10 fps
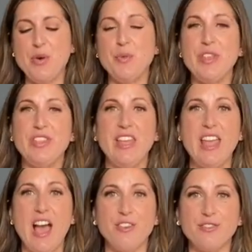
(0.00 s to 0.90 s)
with
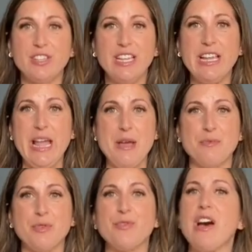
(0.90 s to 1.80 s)
the Alphalete
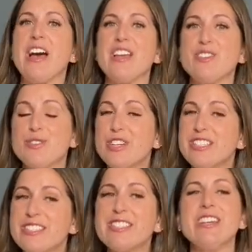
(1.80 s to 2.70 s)
Amplify
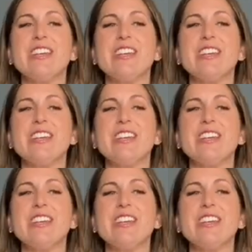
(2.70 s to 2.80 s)
Shorts.